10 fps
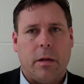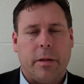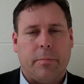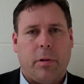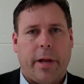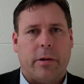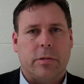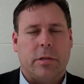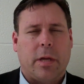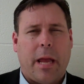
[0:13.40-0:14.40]
the
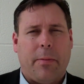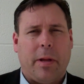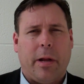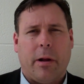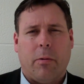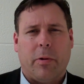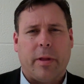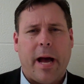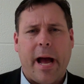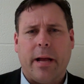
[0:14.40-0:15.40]
players that came in here with
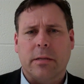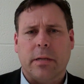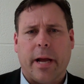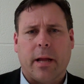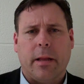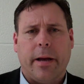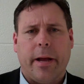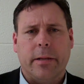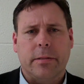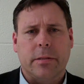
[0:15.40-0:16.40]
the highest
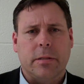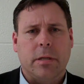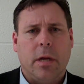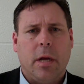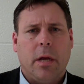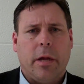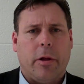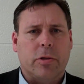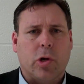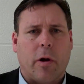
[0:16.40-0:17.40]
accolades and,
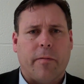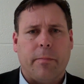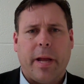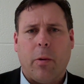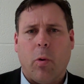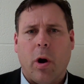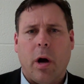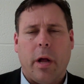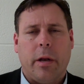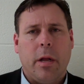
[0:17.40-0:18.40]
you know, start from day
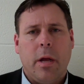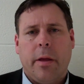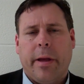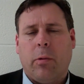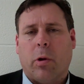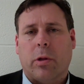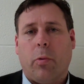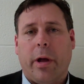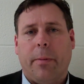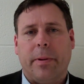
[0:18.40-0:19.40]
one. They had to work their
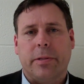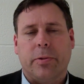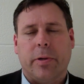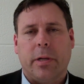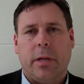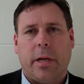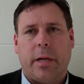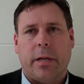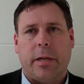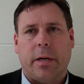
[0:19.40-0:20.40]
way up into it
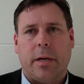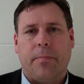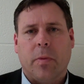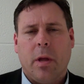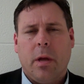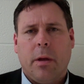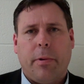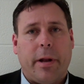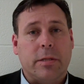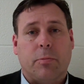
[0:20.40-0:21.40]
and
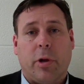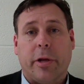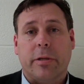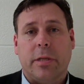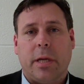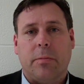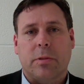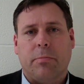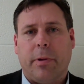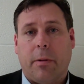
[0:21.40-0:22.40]
played on some really good
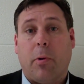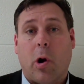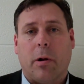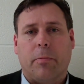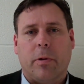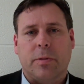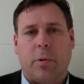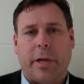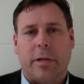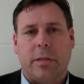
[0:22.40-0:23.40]
teams and been a part of some
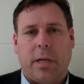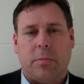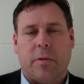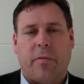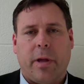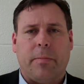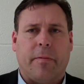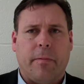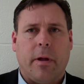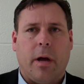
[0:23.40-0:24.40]
really good teams. And for them
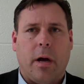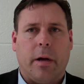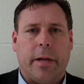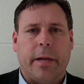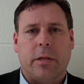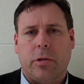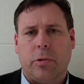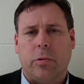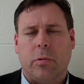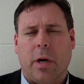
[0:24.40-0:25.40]
to get
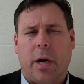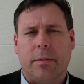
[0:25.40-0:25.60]
to